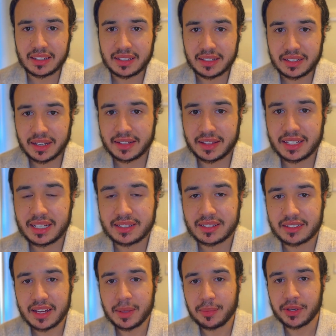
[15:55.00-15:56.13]
Yet these
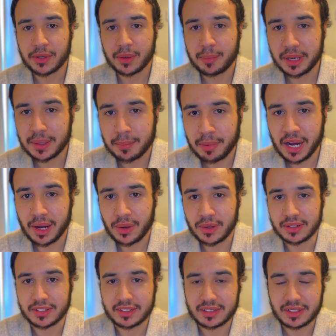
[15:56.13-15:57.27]
same European
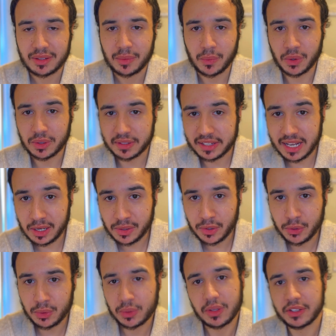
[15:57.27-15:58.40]
powers will tell
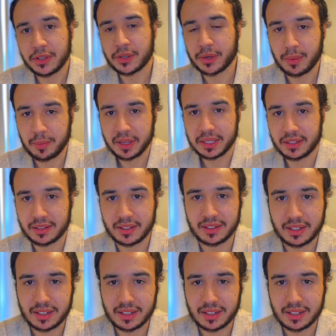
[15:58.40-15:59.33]
you, the European,